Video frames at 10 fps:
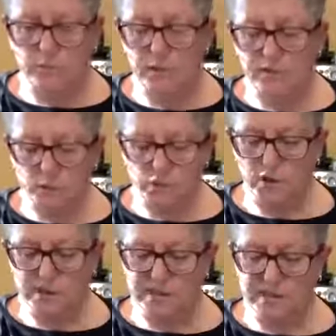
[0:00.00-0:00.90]
of
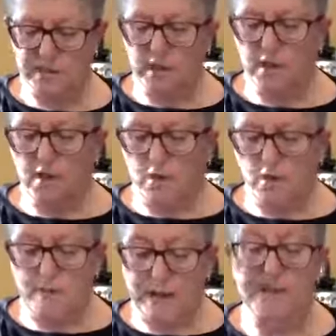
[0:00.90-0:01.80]
autolysis
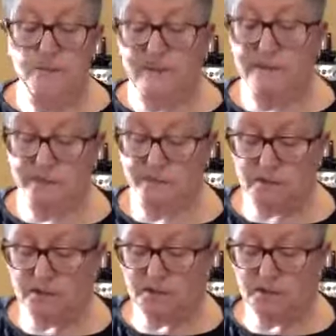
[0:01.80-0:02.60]
makes a big difference.